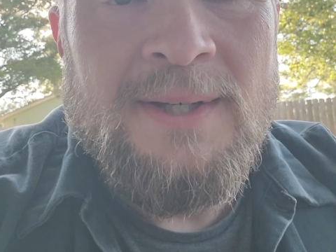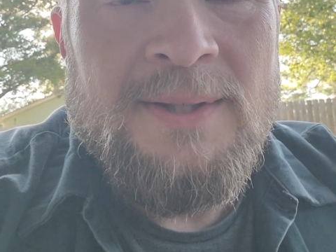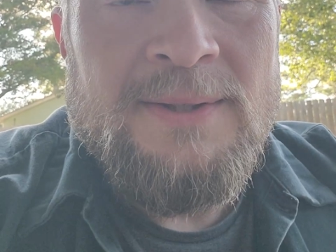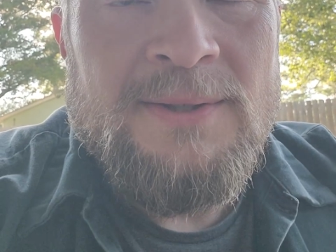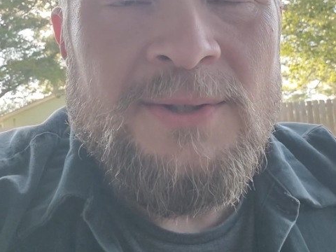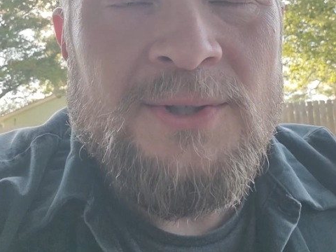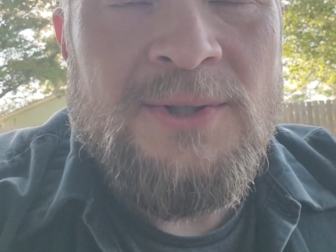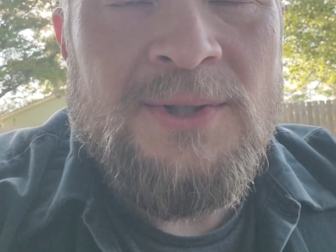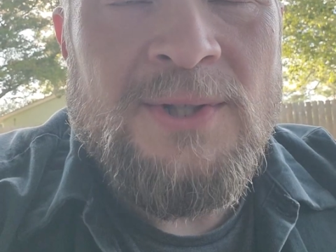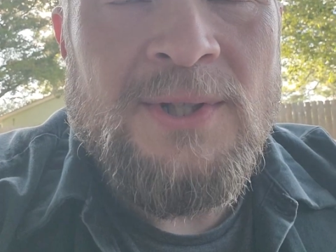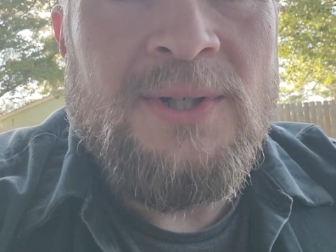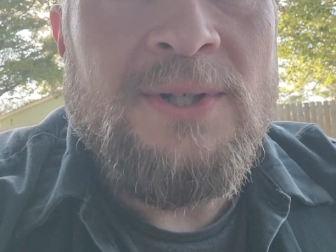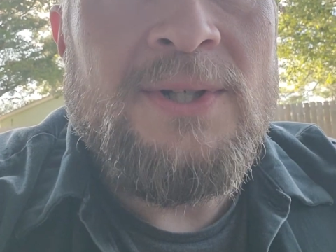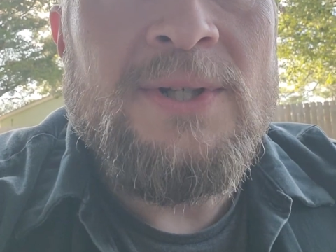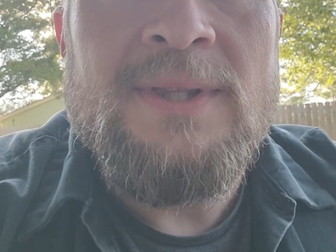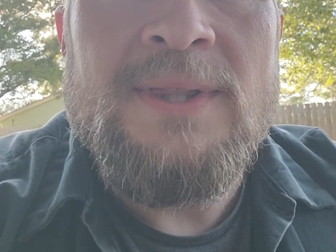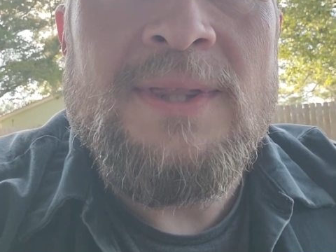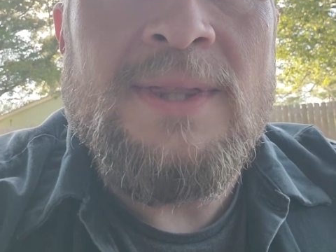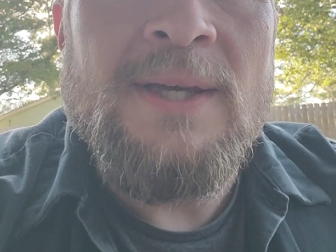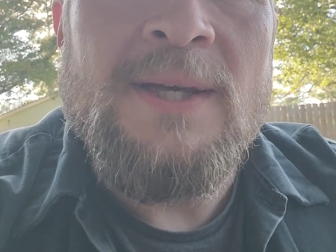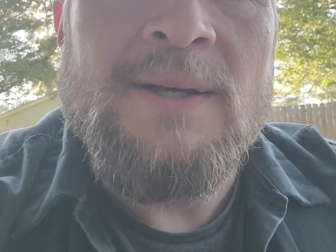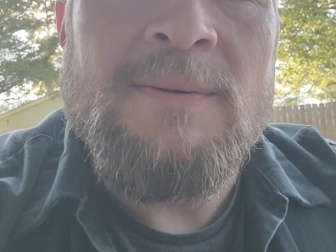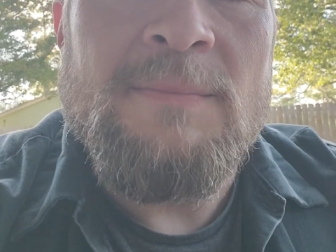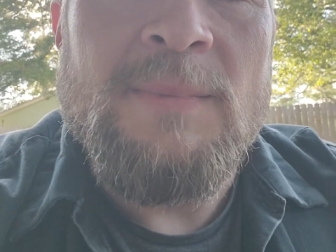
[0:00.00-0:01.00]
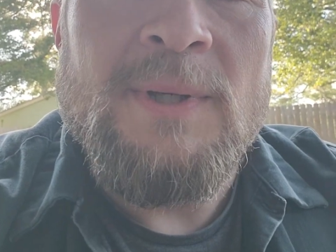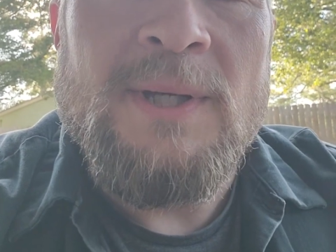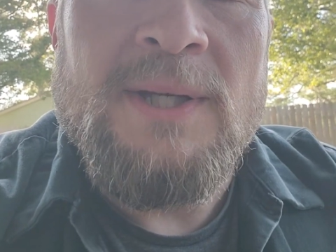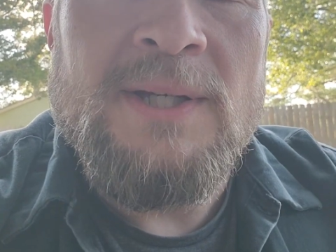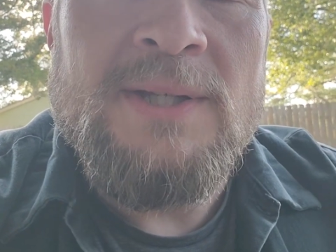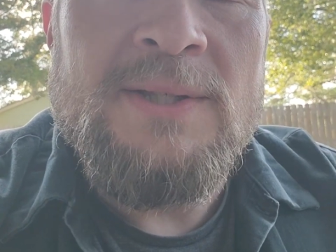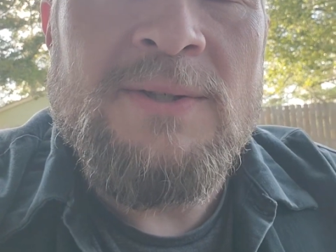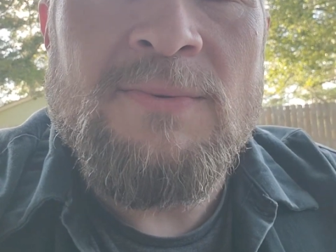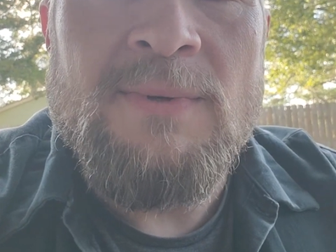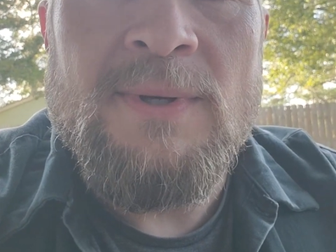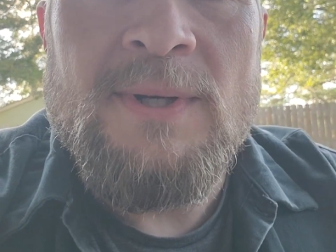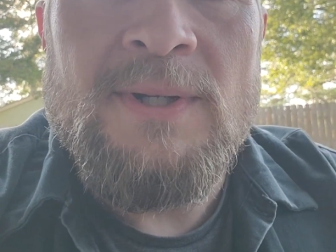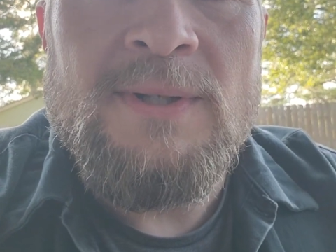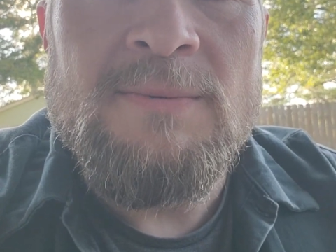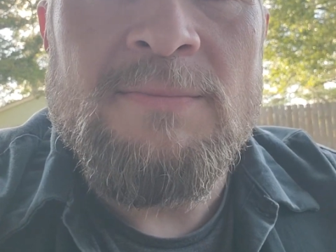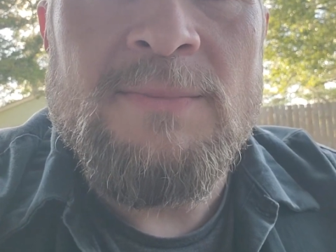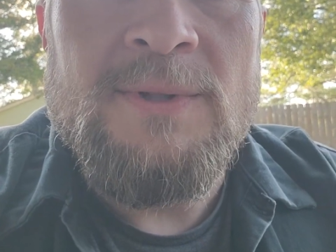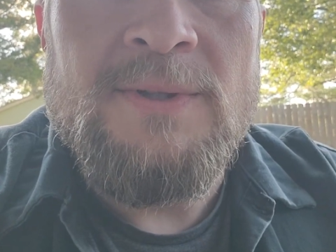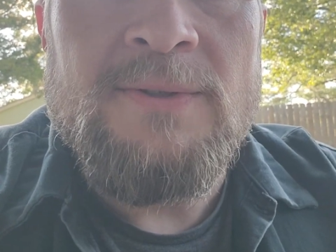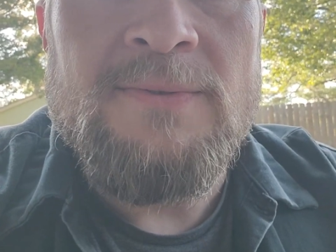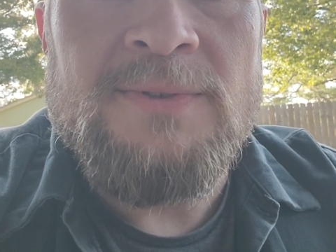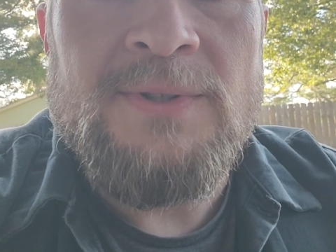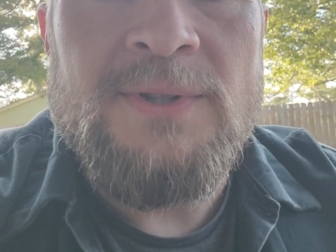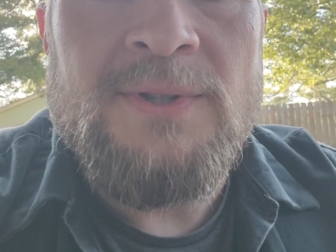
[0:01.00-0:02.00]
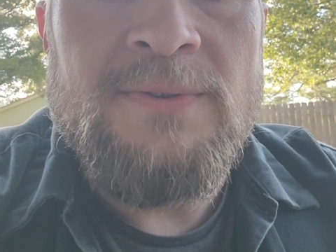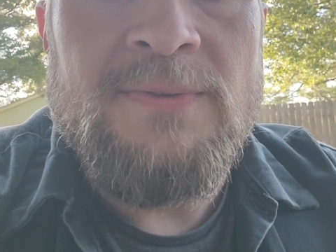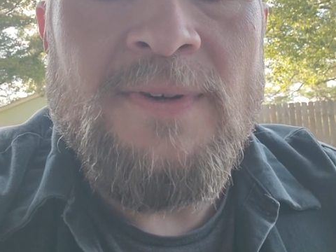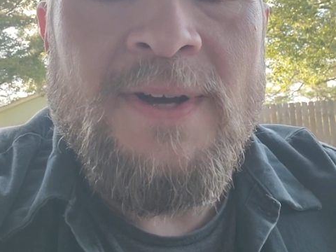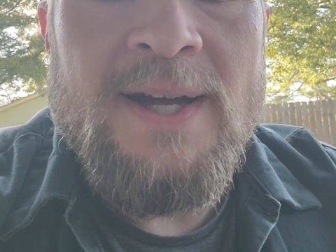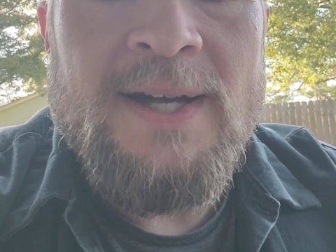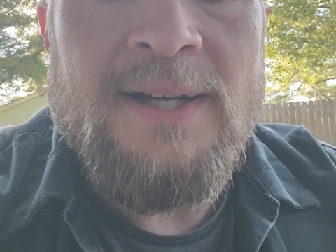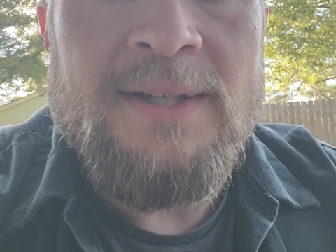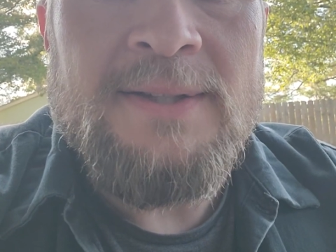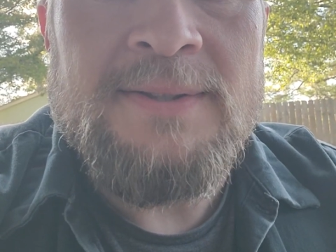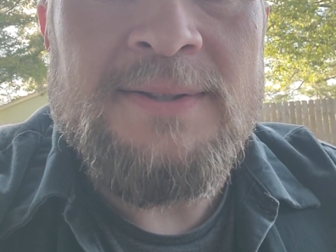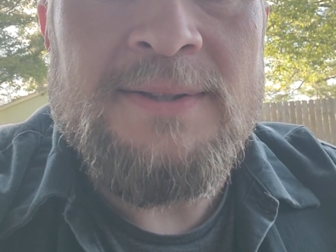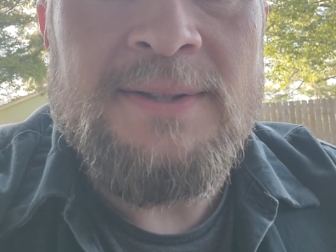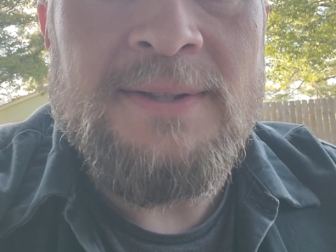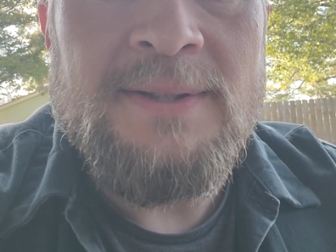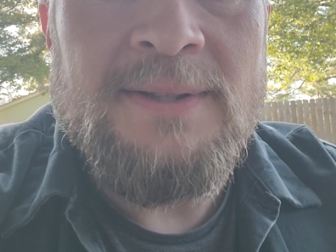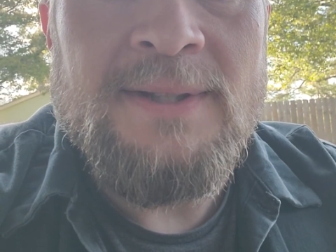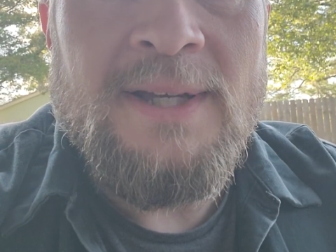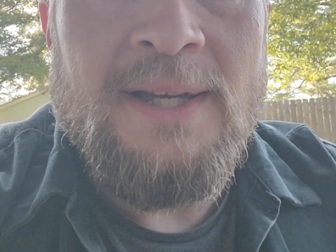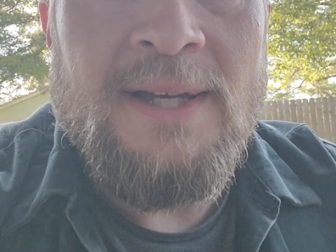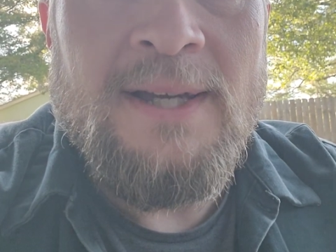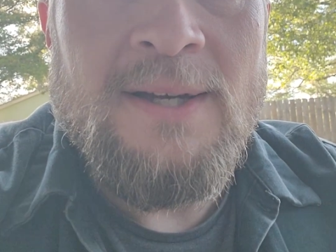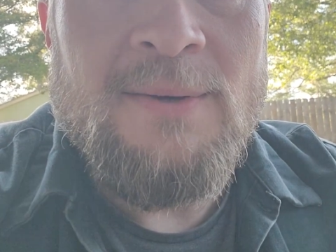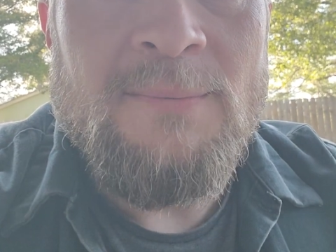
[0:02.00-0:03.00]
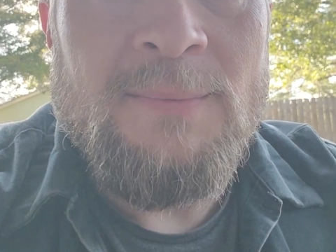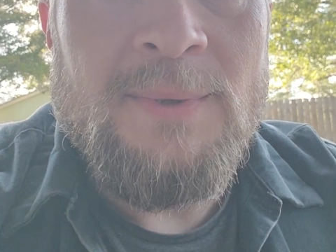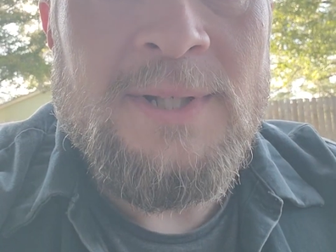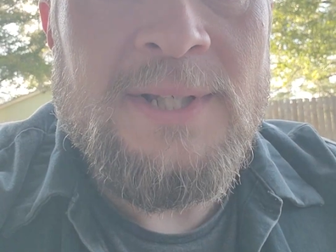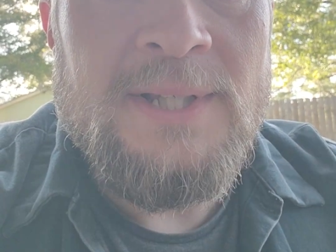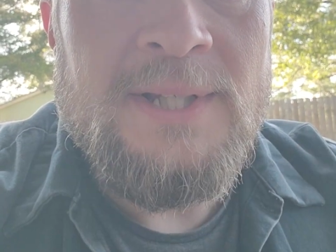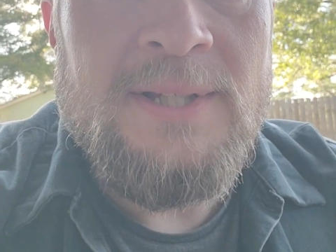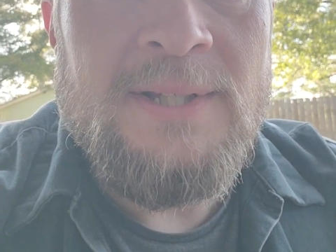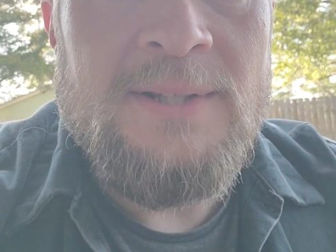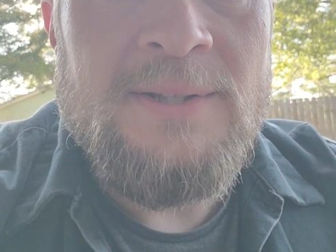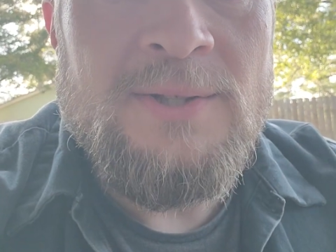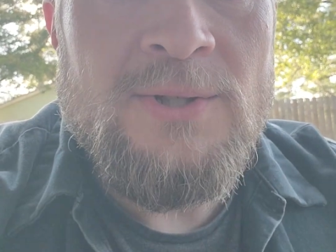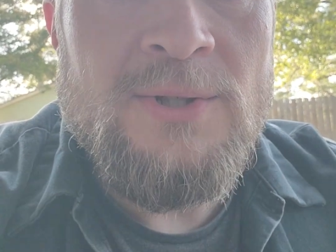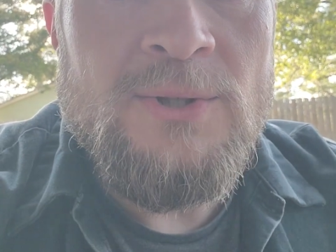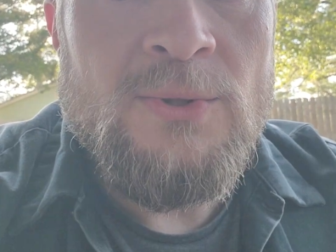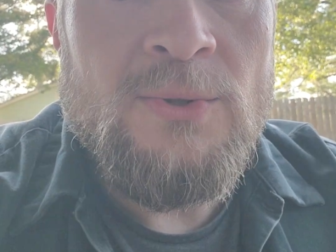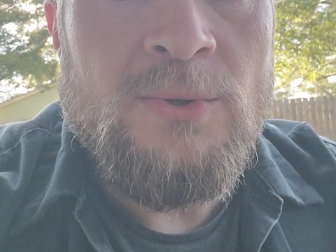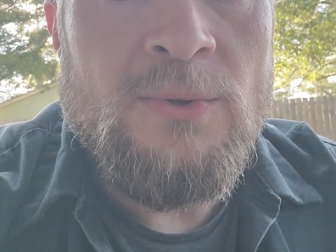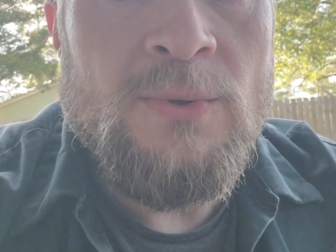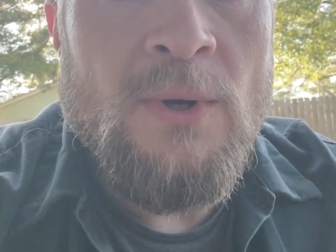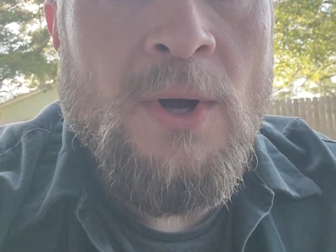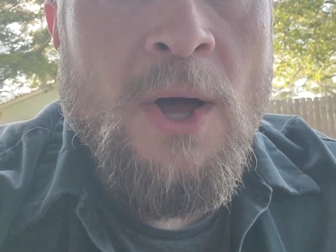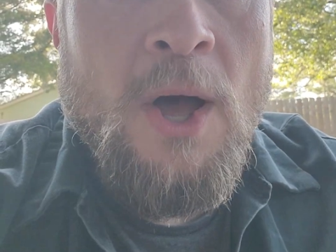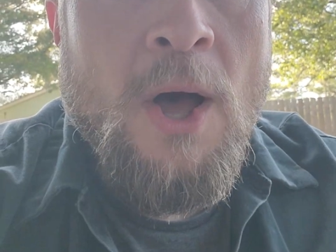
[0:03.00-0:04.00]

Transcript: just a good thing because we all move too fast, and we need to